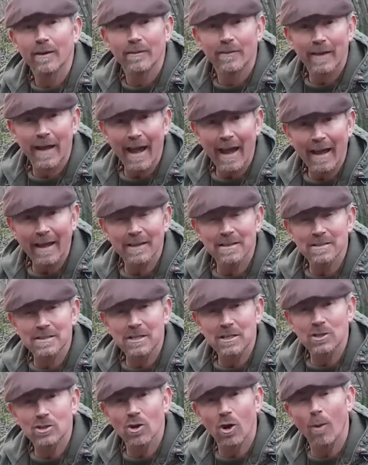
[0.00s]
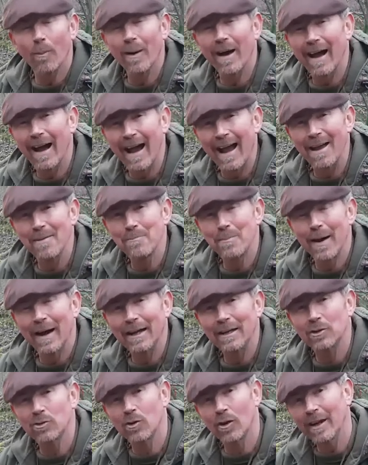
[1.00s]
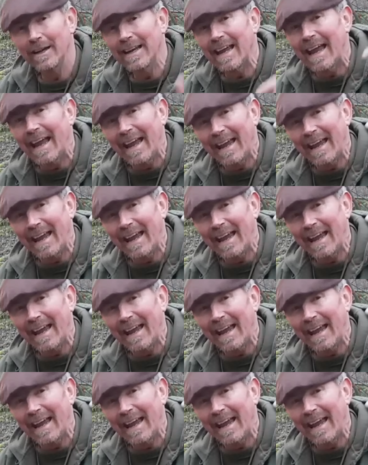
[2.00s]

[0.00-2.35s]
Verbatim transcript: the Etsy shop and Patreon